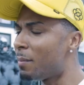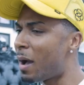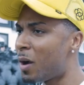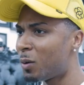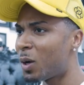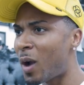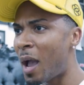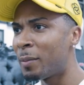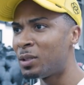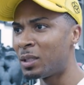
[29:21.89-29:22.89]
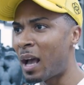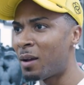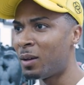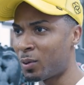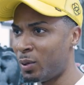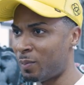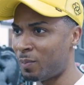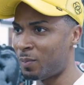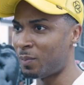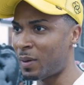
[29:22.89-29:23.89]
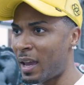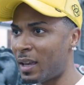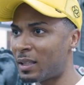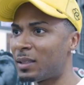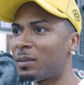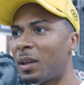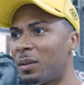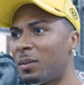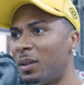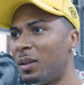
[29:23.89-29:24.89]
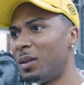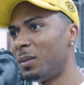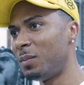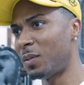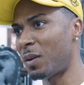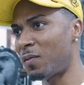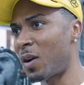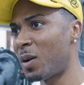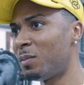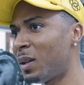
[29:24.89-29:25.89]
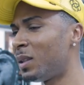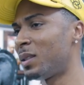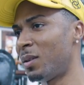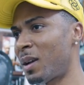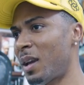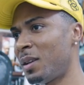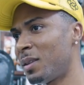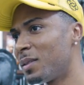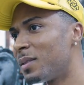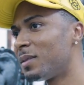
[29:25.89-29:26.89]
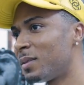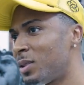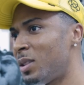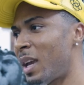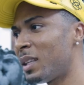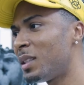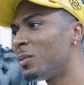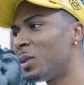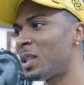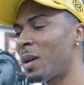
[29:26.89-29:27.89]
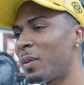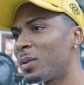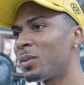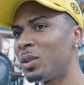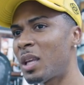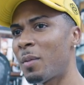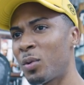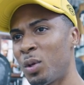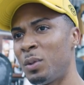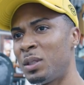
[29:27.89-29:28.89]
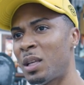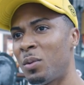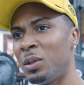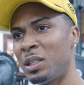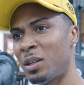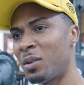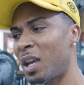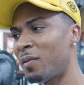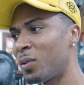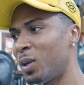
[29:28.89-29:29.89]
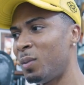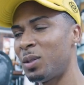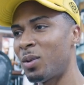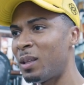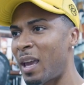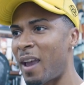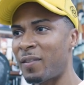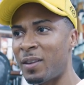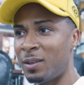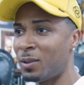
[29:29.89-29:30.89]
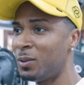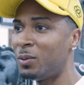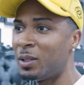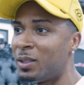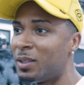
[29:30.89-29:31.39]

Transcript: Yeah, my homegirl Robin just called her Crip X and confirmed that it's okay. She asked him what type of Crip is Tony. Is it okay for Crip? He started laughing. He cool